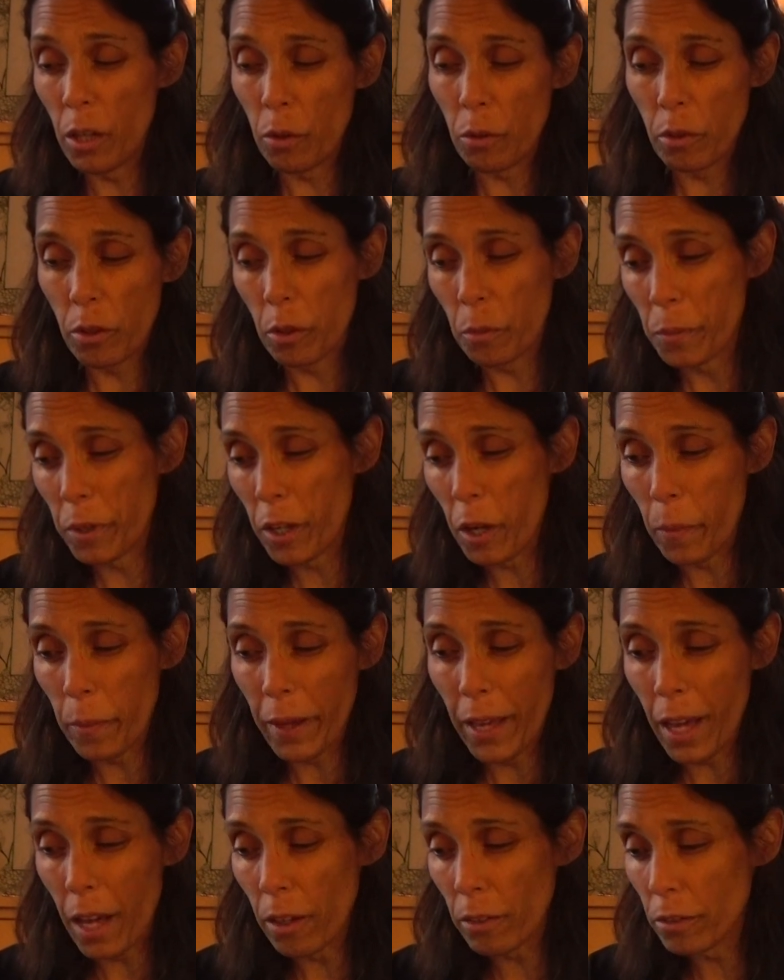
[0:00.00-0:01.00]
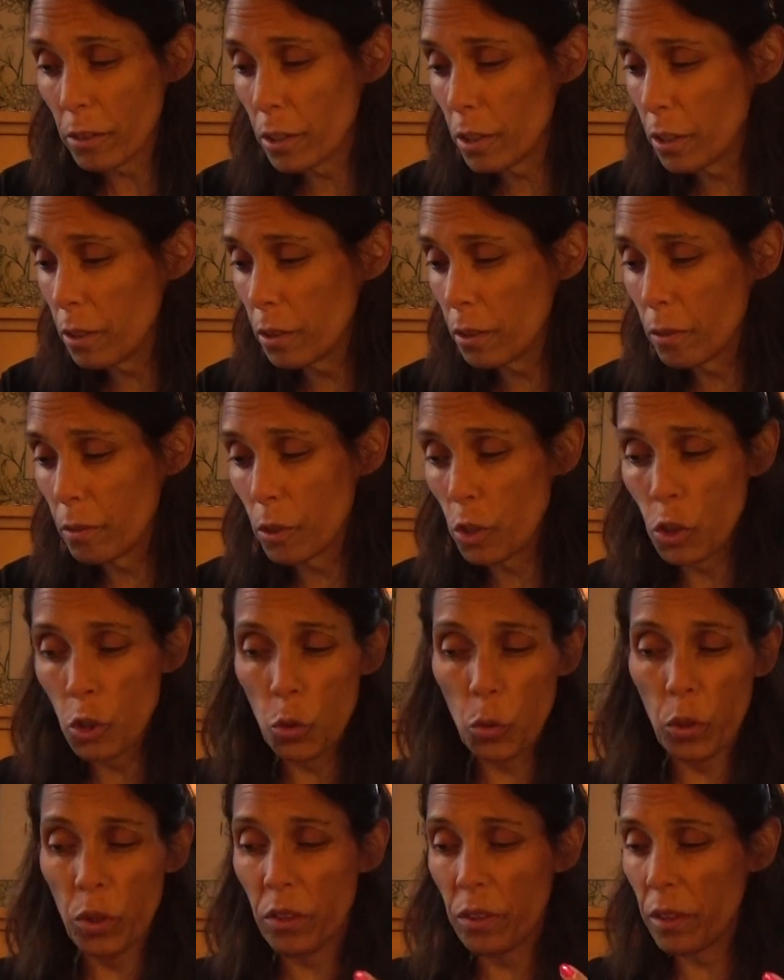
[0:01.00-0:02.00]
could be coming out to
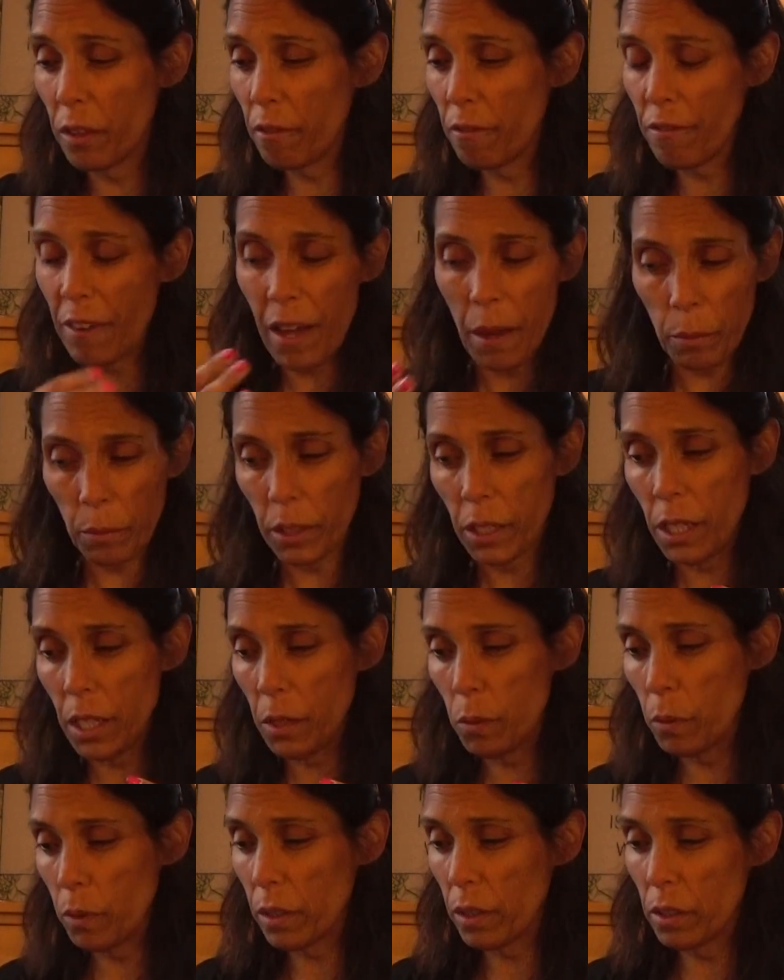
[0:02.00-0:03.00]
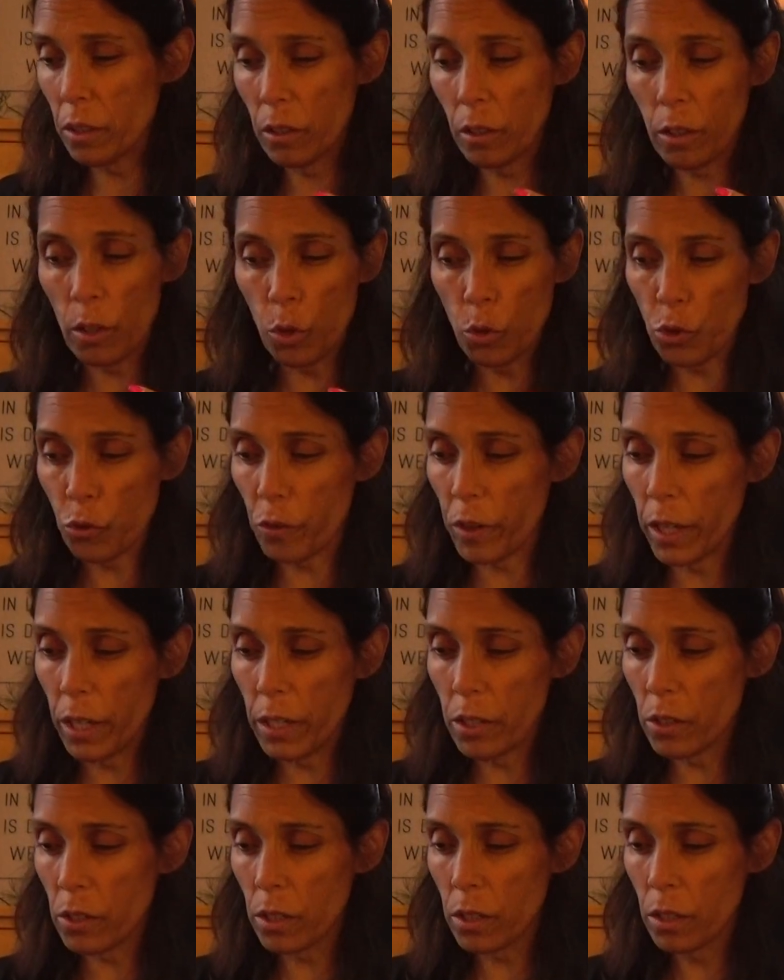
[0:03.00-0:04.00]
you within family, within close
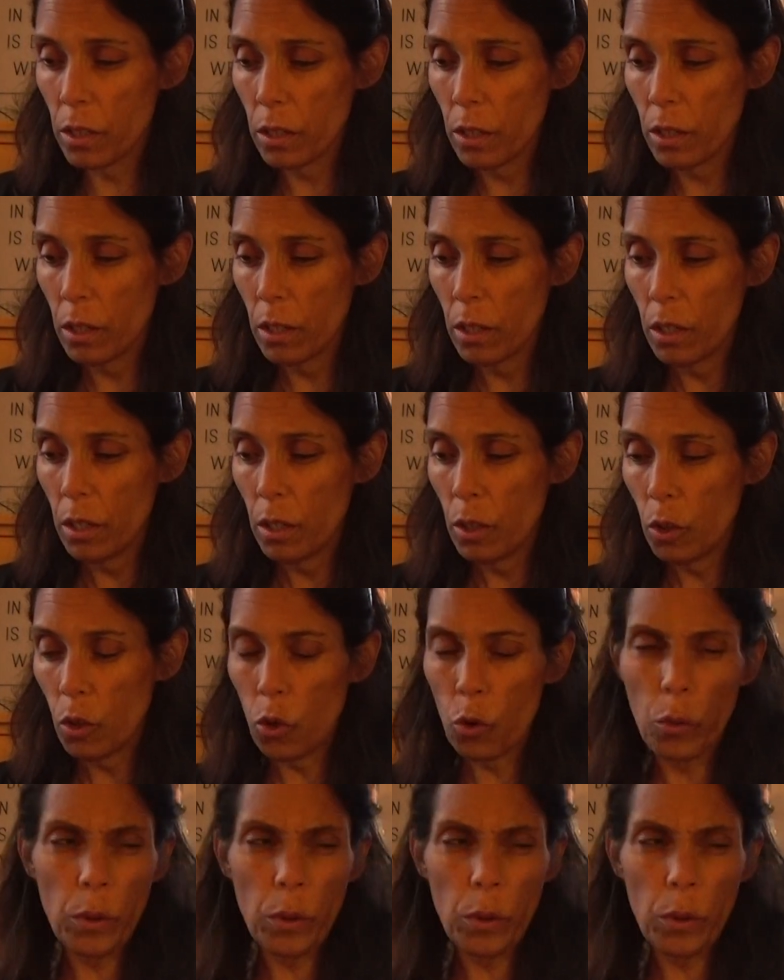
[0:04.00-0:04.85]
friends, or